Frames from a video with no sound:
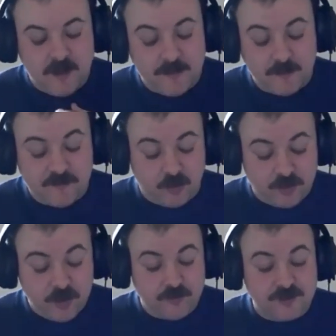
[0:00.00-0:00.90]
And then we've
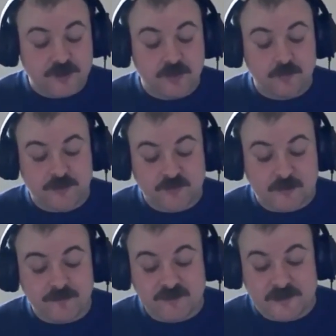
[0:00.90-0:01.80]
got Unison, which
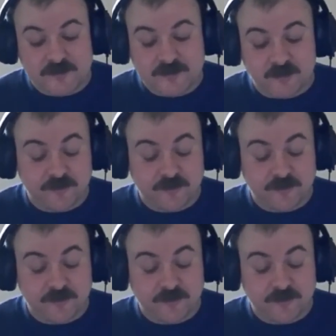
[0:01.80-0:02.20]
represents